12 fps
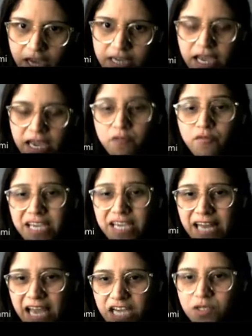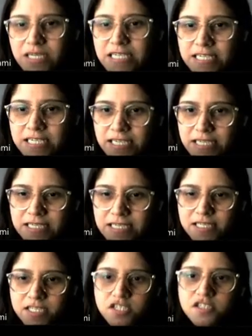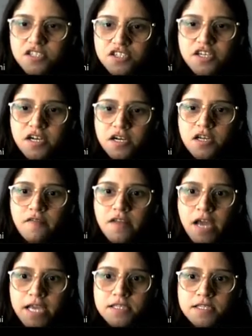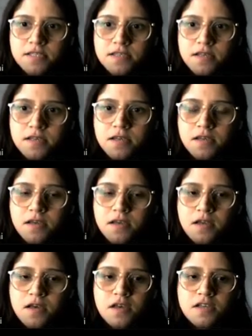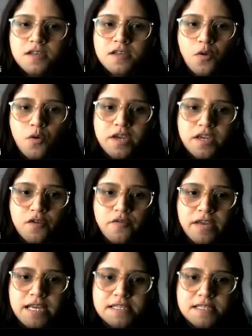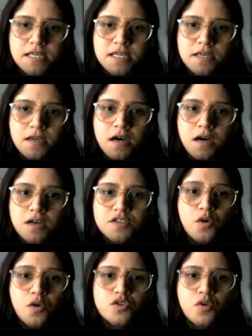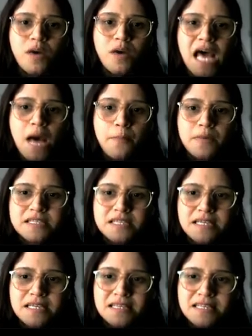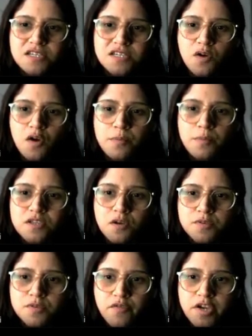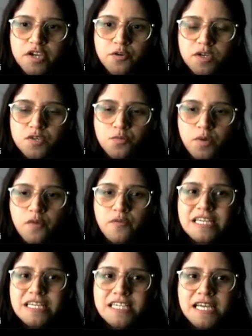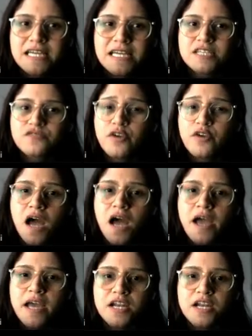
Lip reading: light, and we can actually detect this Cherenkov lights. So here we can see, so what happens in this ground-based observatories where we detect this very high